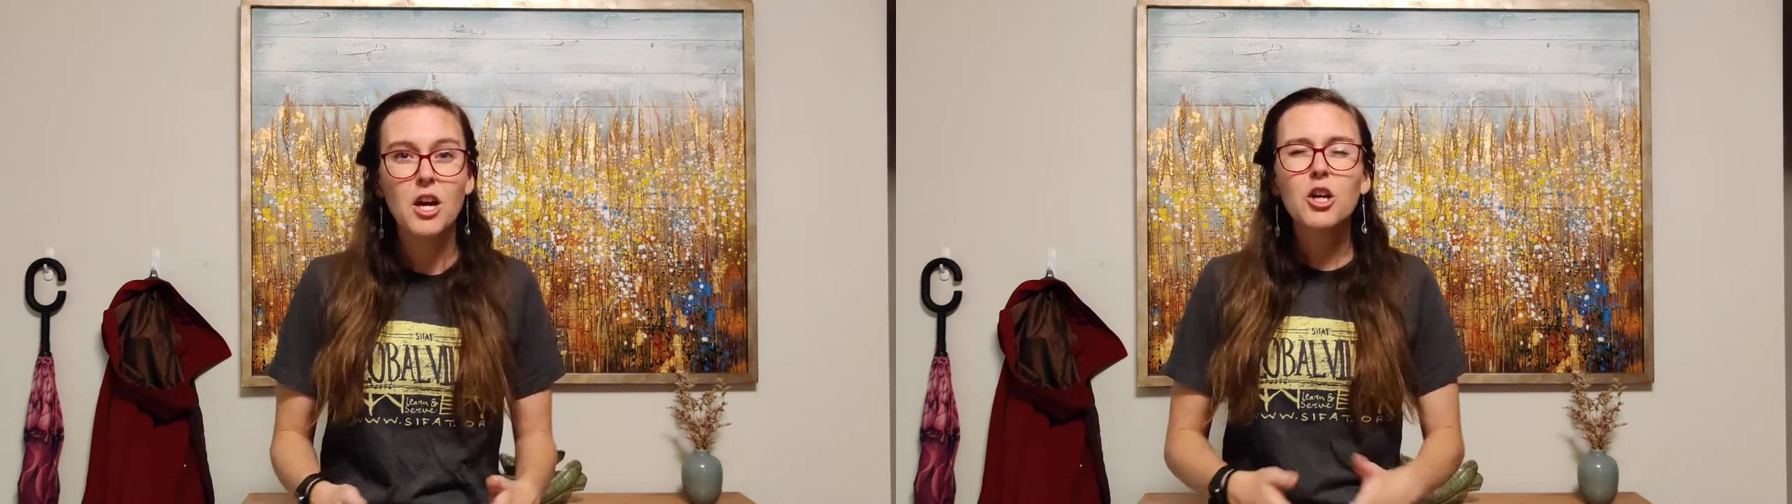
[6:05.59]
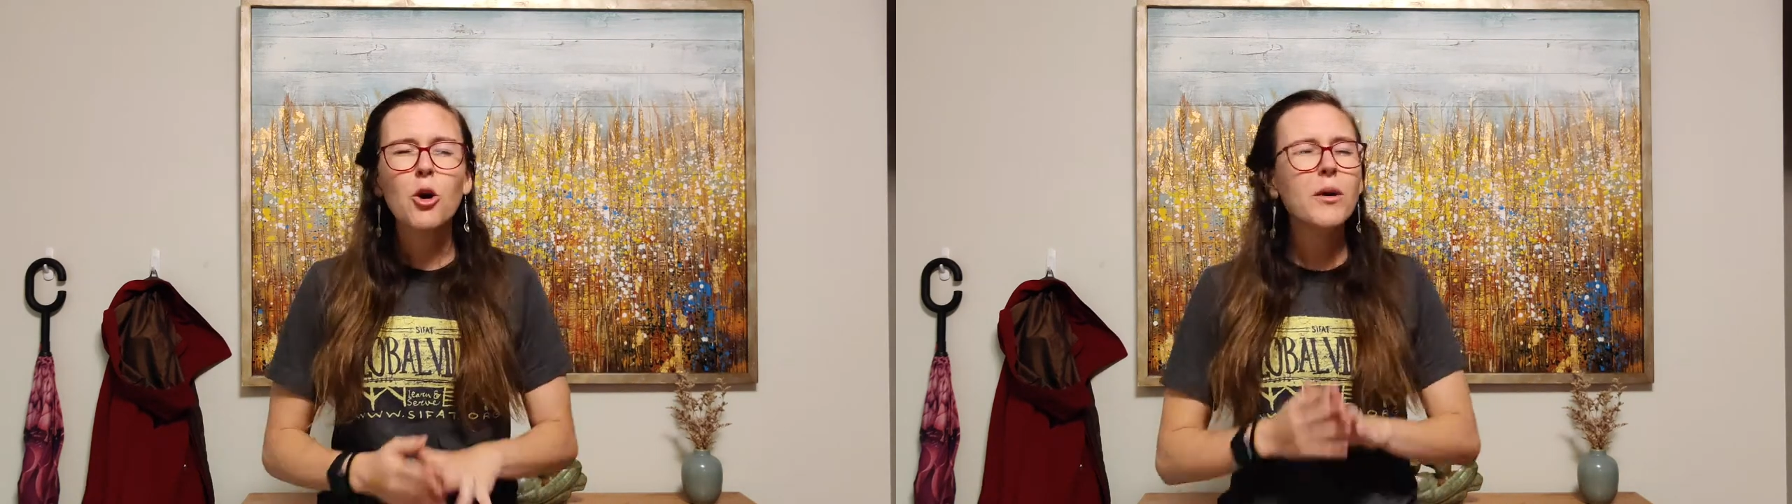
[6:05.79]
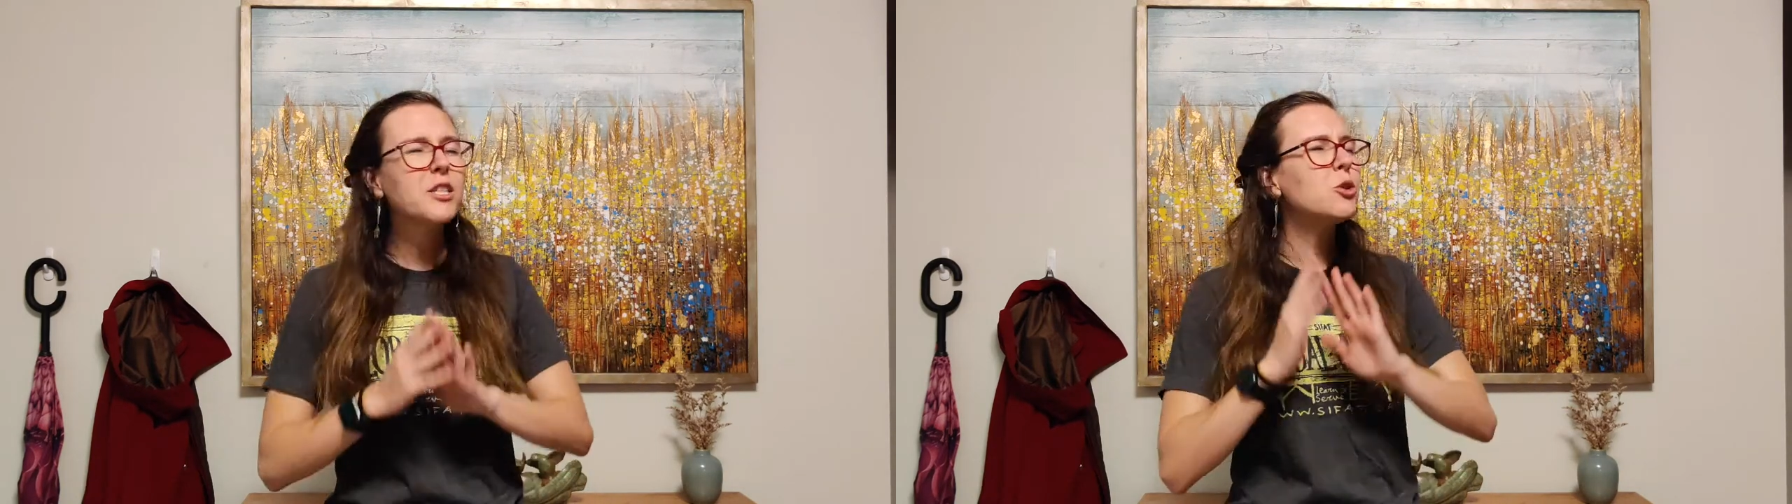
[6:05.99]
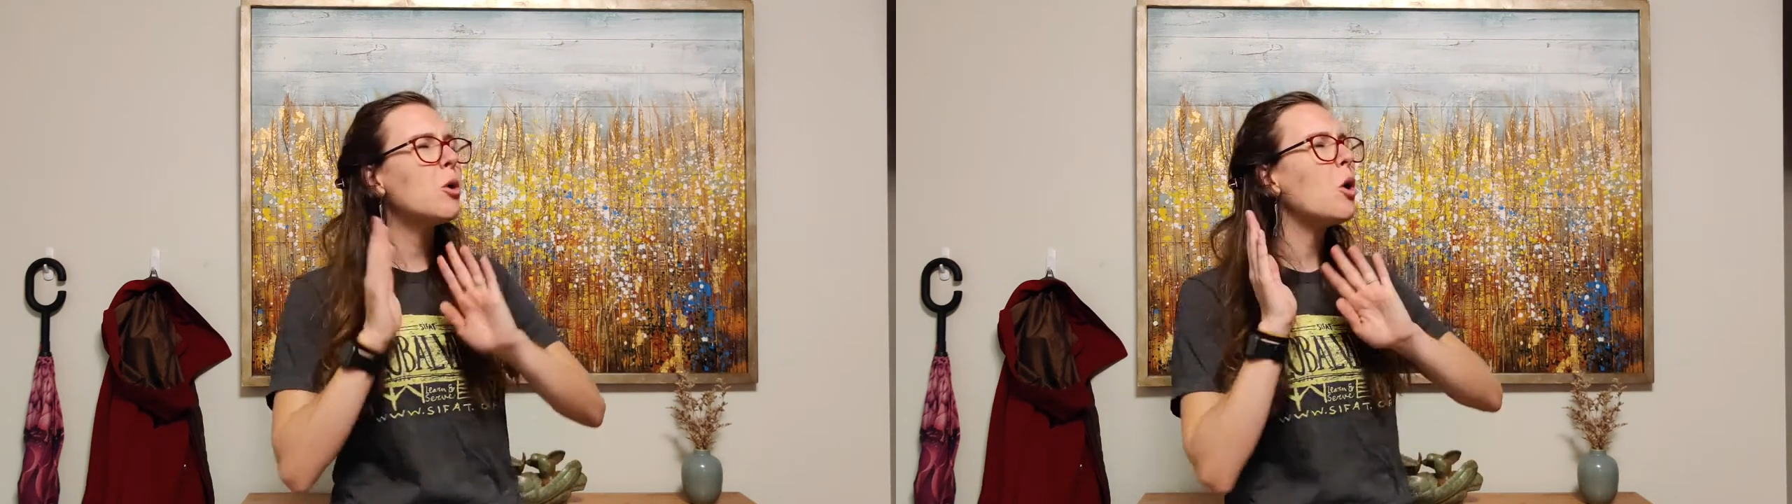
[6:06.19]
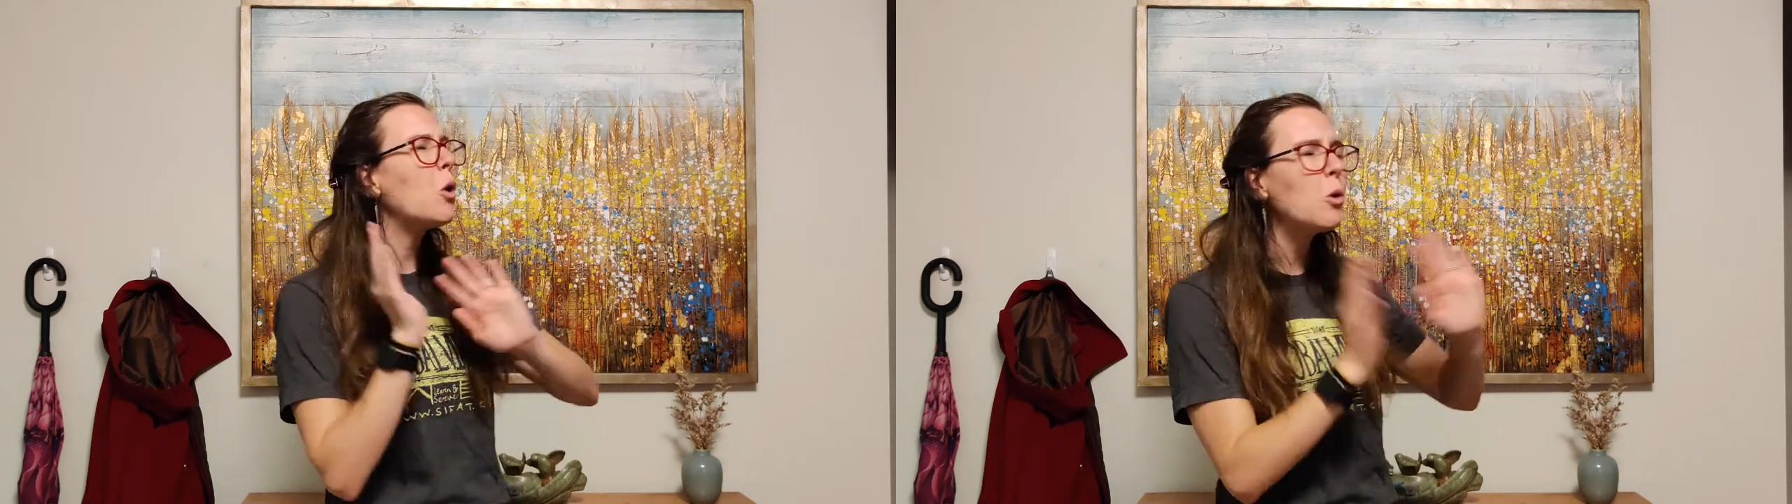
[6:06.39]
going to
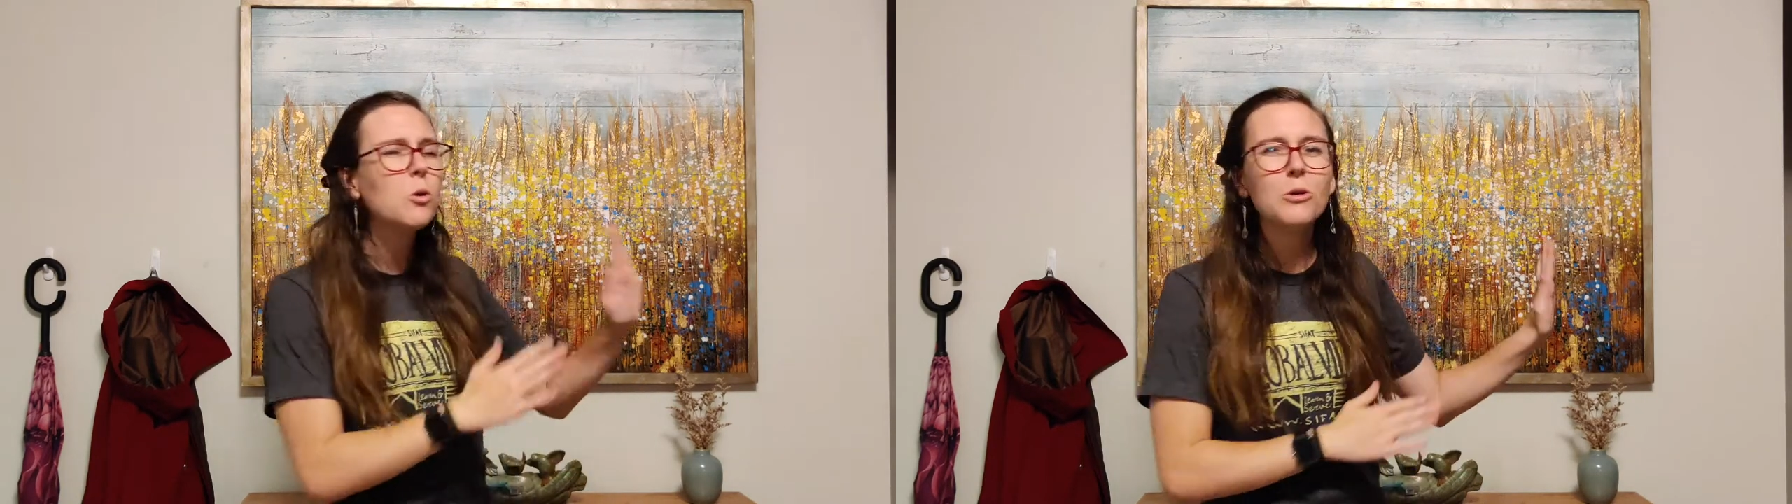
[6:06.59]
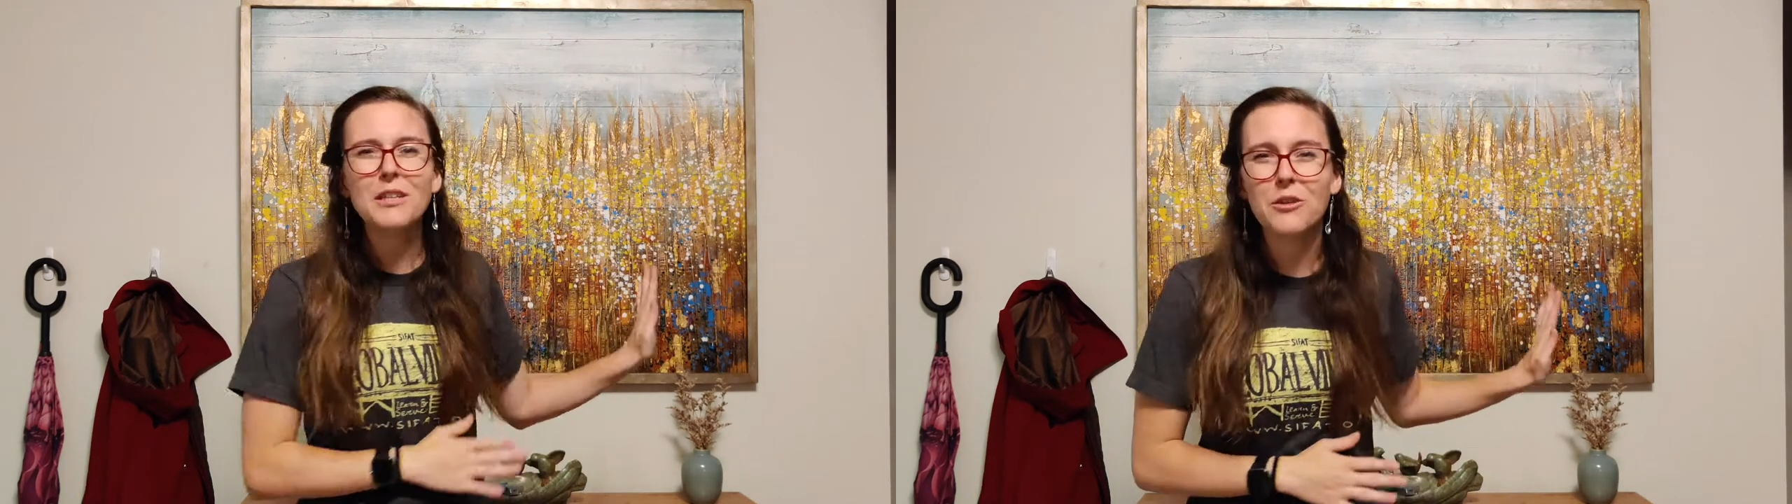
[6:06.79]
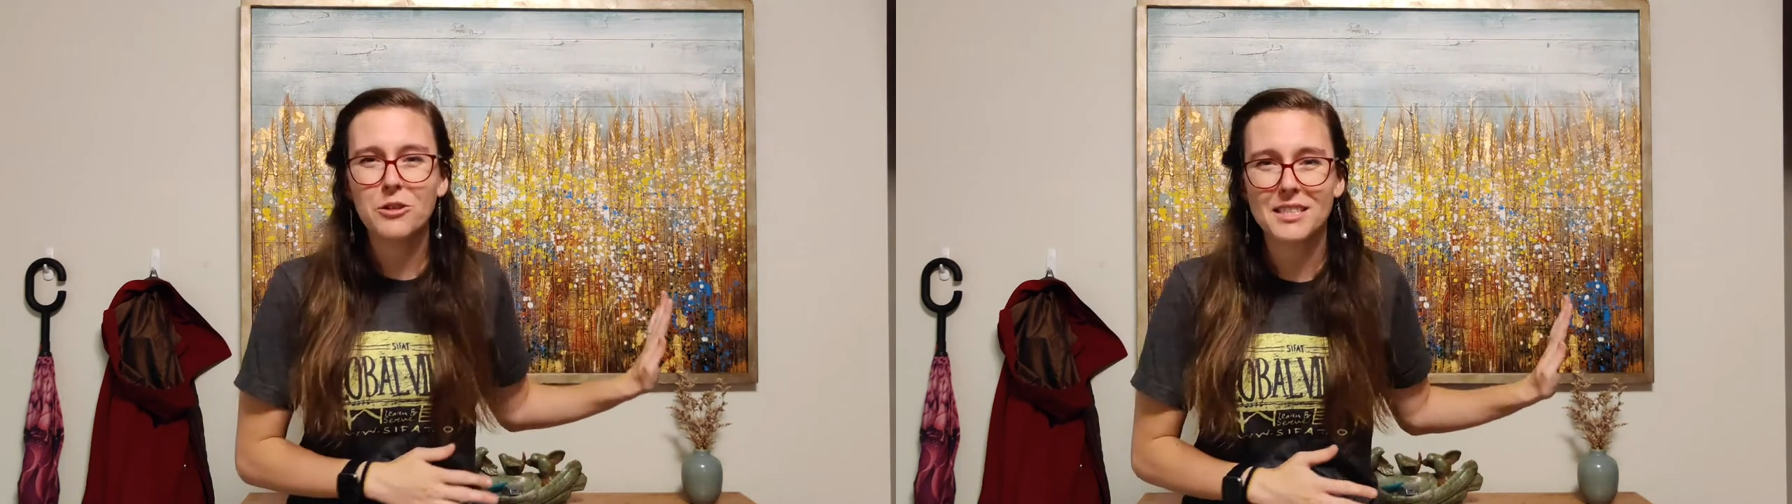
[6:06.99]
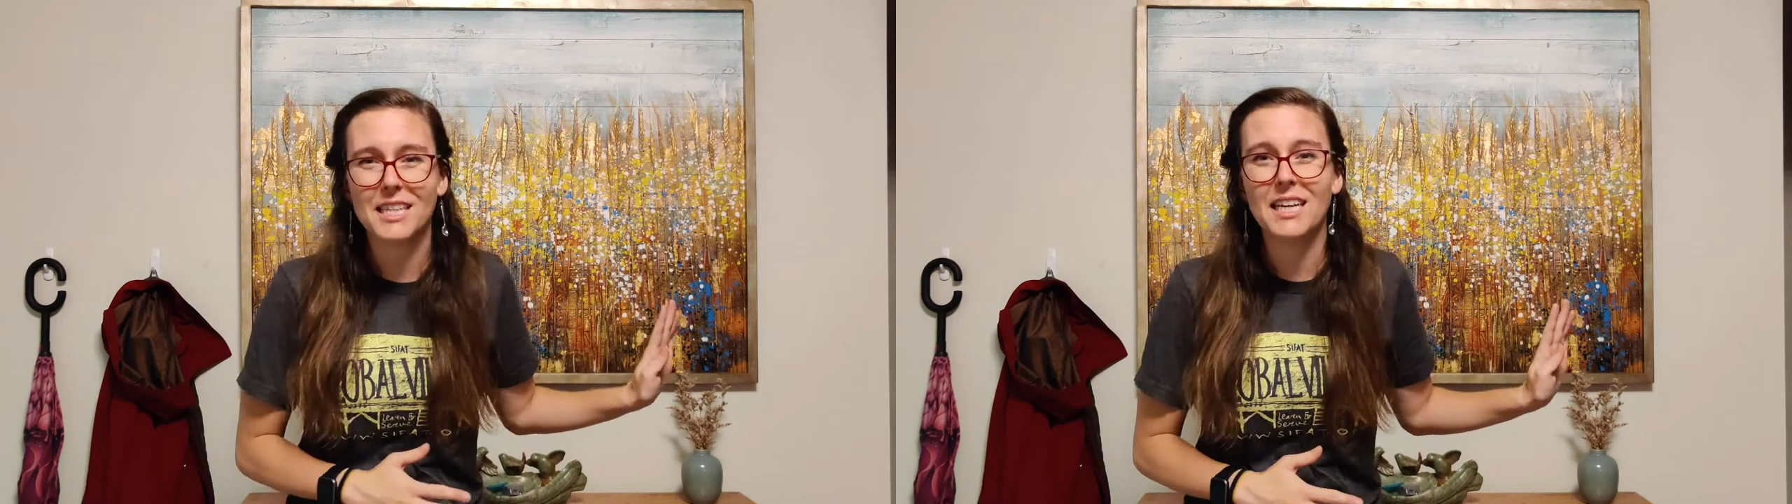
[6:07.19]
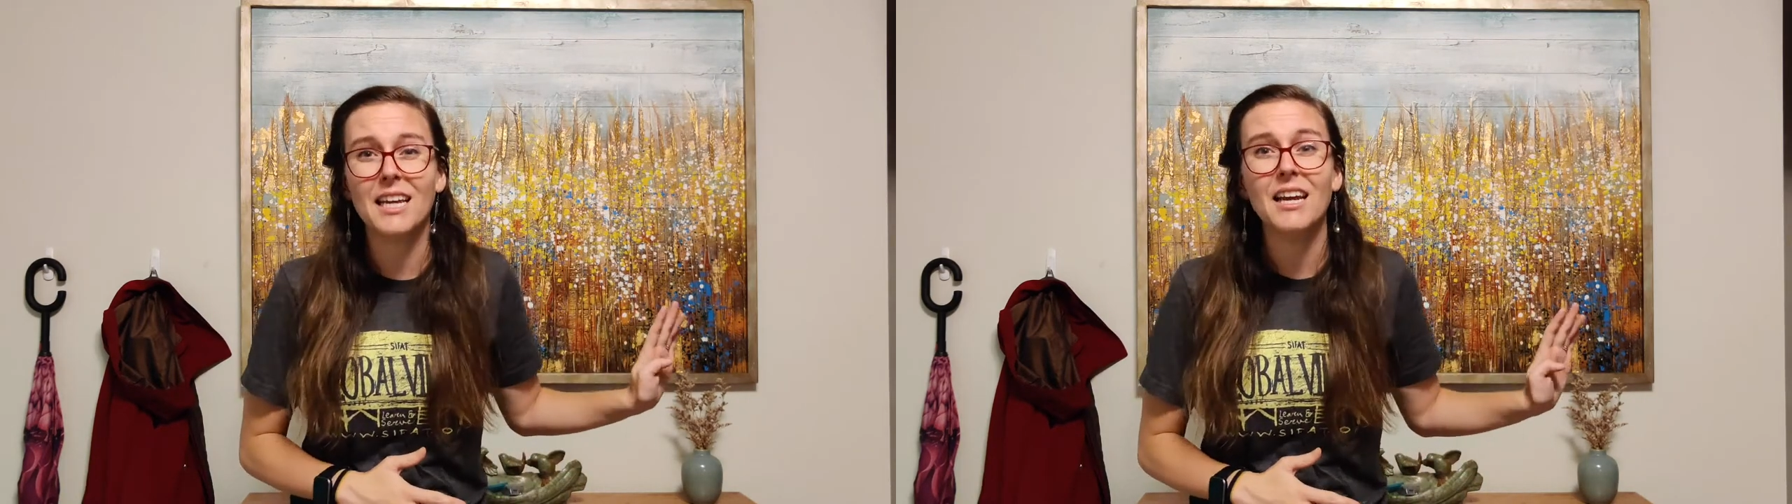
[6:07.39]
a whole other
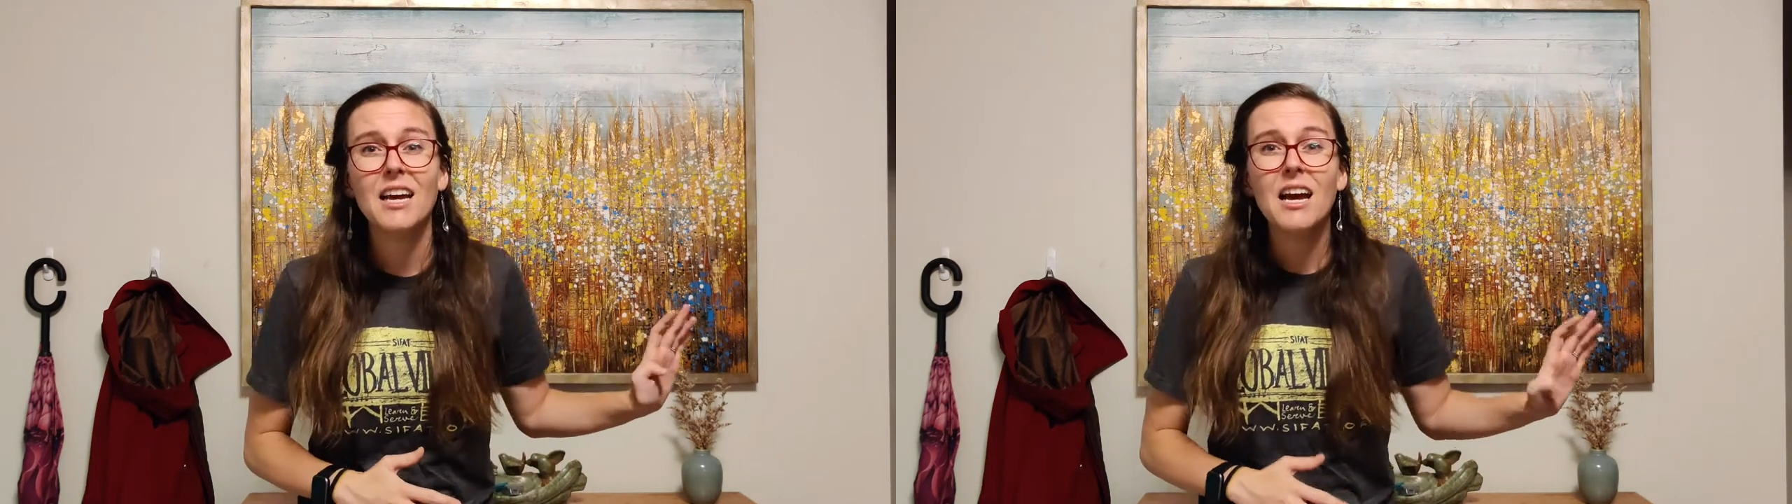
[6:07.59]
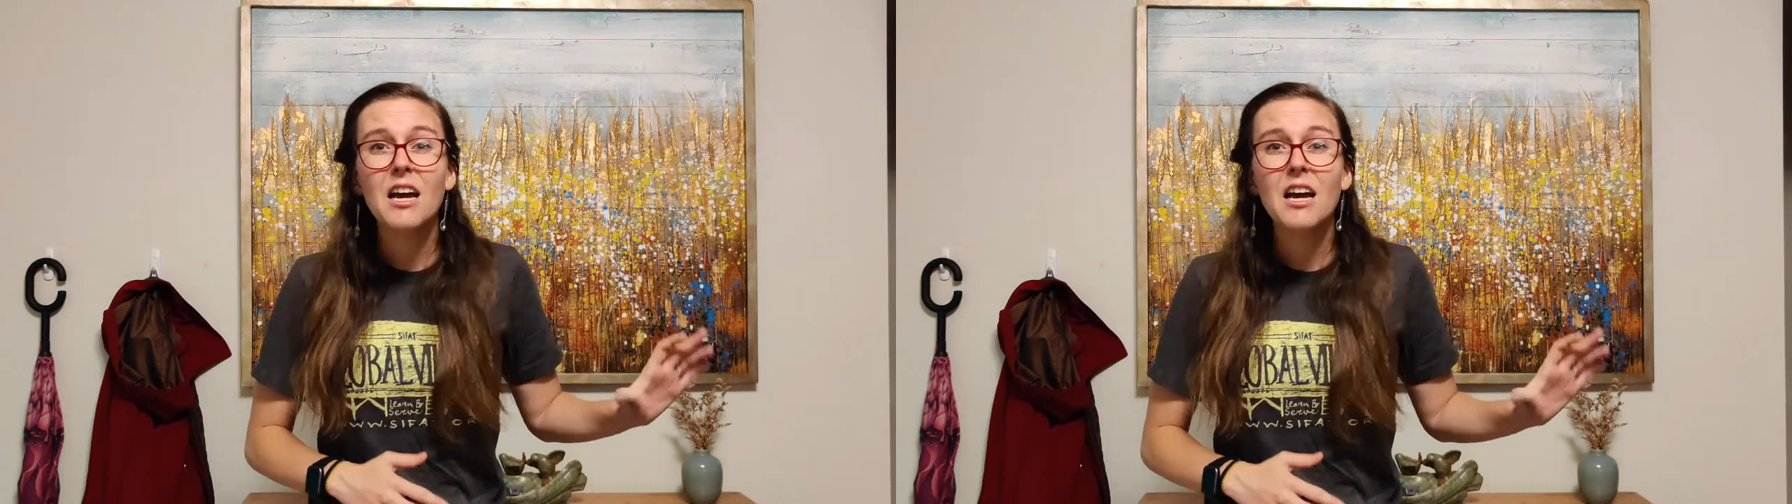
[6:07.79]
city,